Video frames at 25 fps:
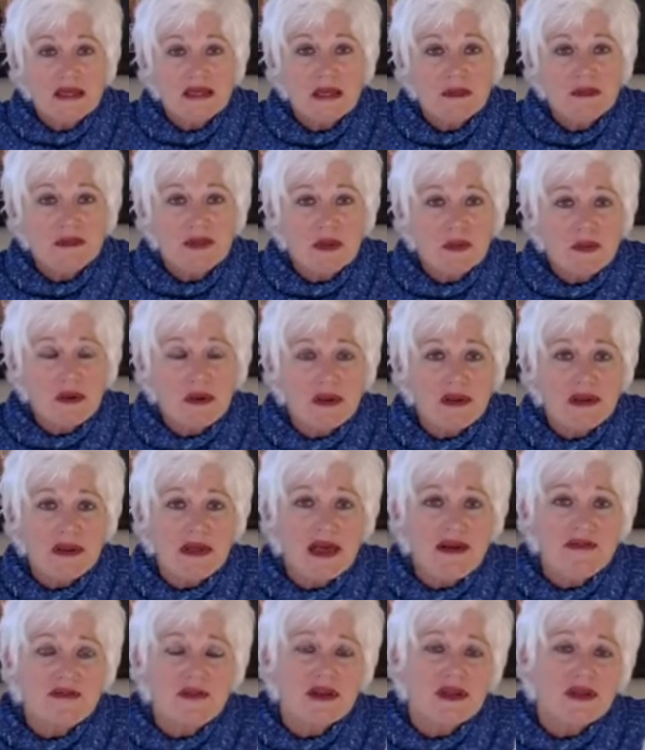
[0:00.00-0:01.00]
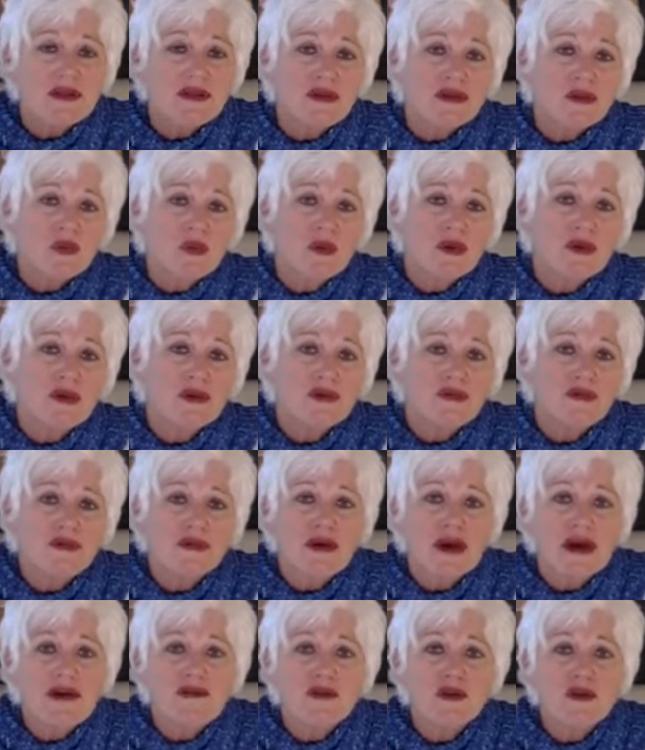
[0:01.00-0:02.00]
September 11th will
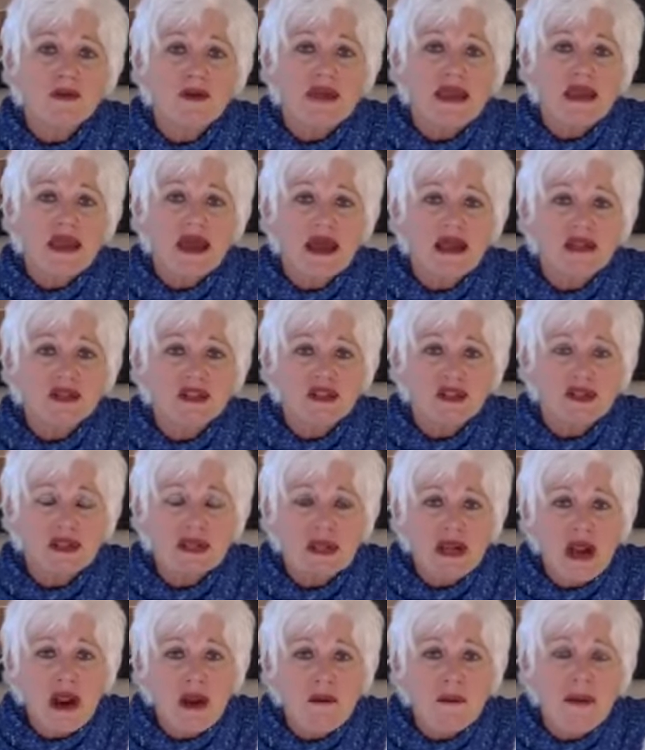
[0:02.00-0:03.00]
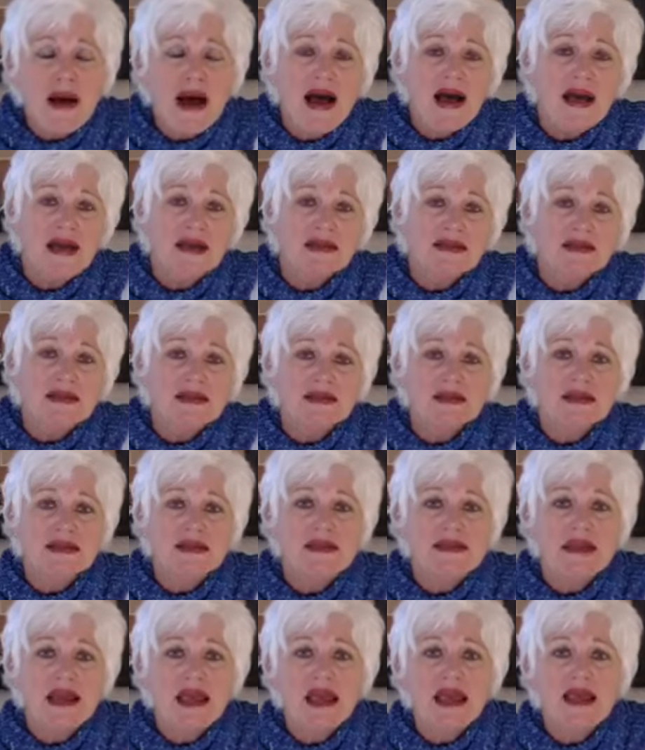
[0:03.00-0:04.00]
forever be etched in our minds as a
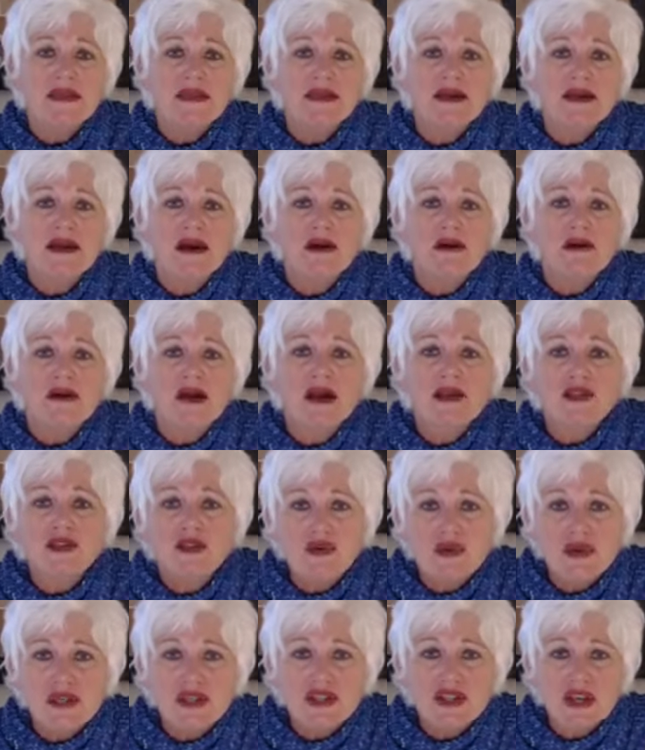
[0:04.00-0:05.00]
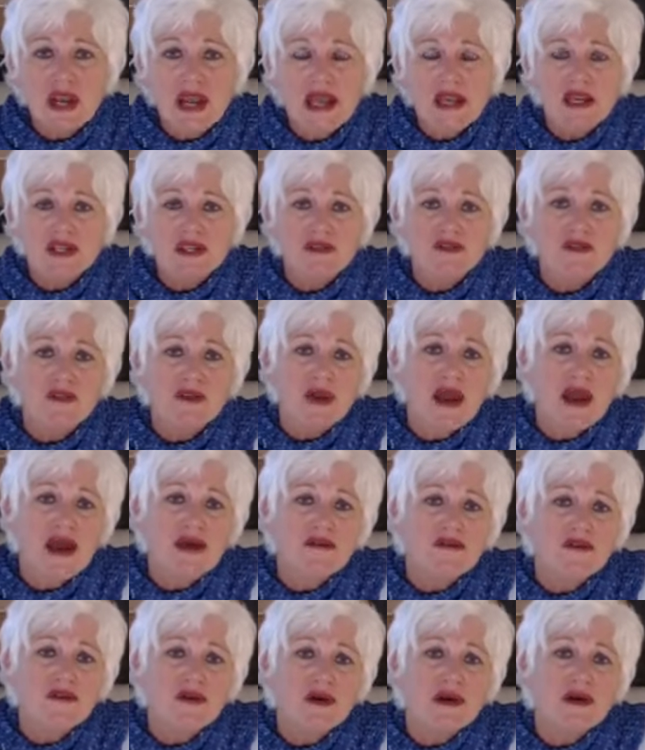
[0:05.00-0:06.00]
day that our country changed
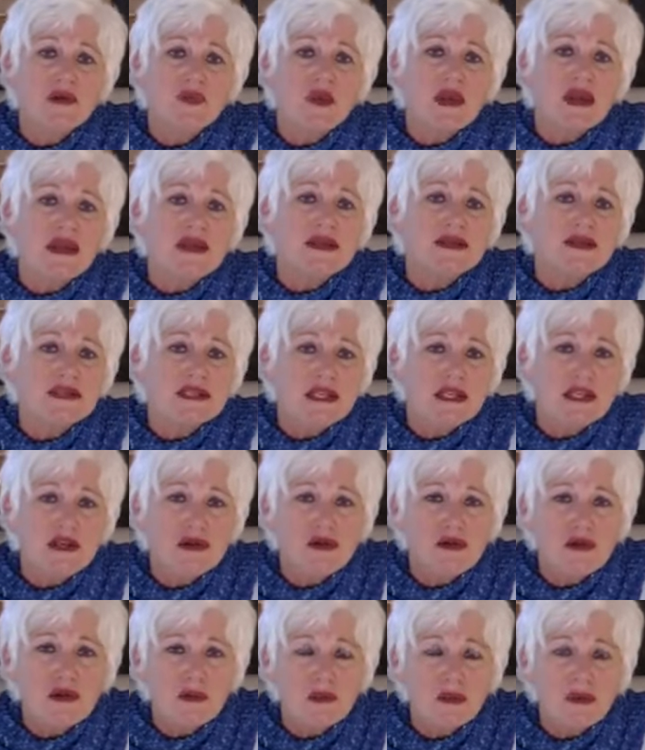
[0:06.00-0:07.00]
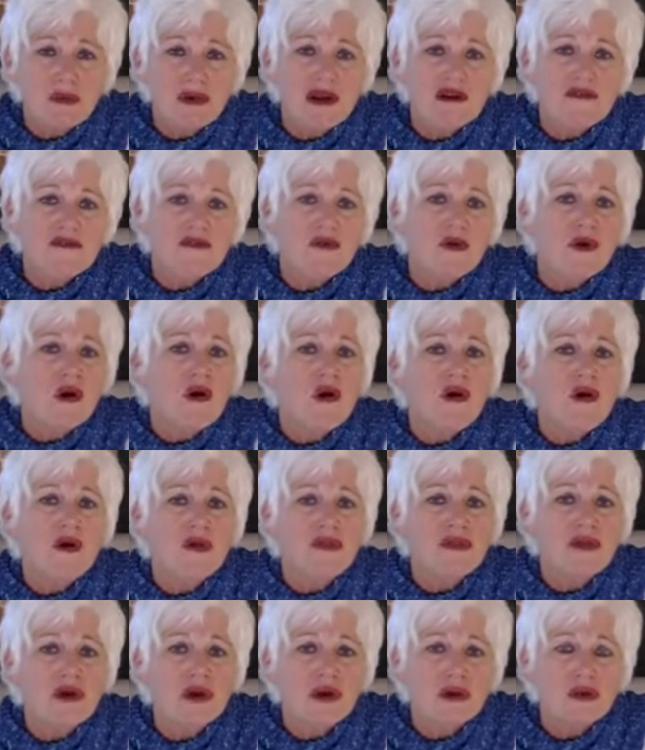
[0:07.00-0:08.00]
forever, and we continue to pray for
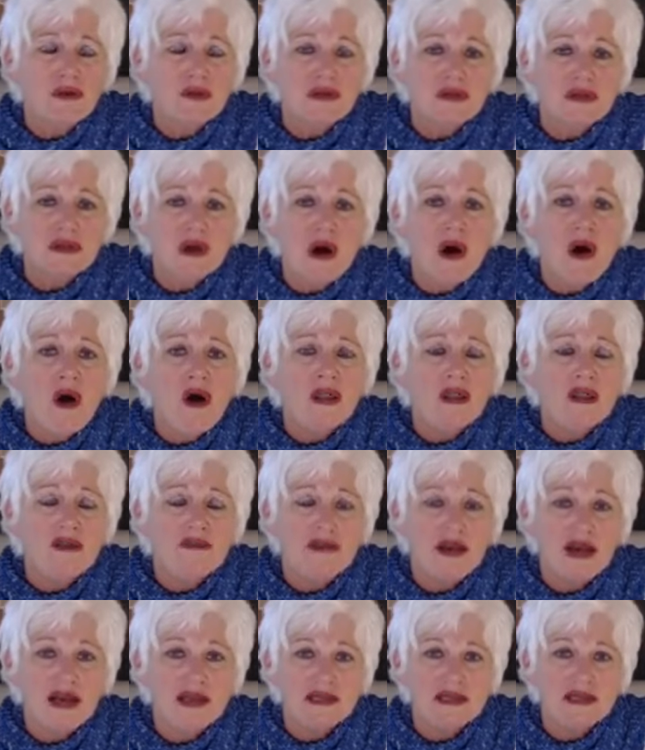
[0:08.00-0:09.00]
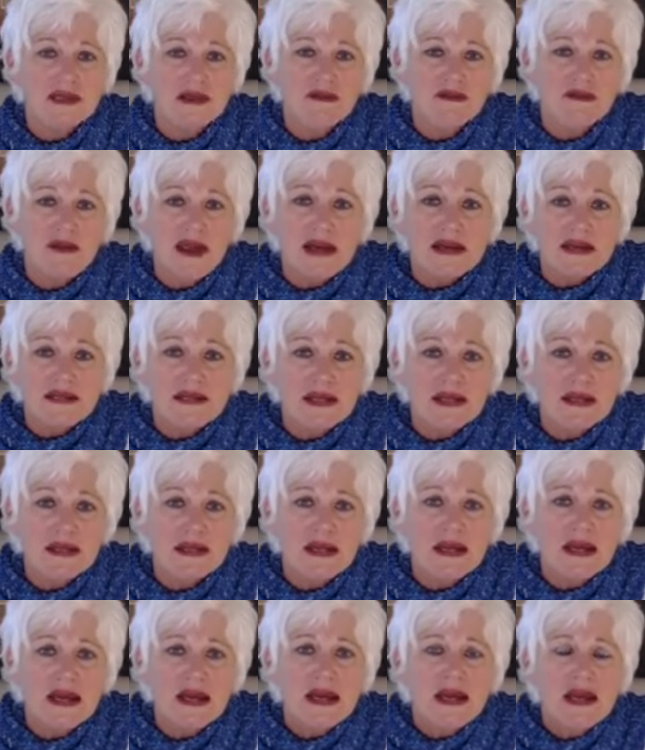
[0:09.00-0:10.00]
all those, all of us affected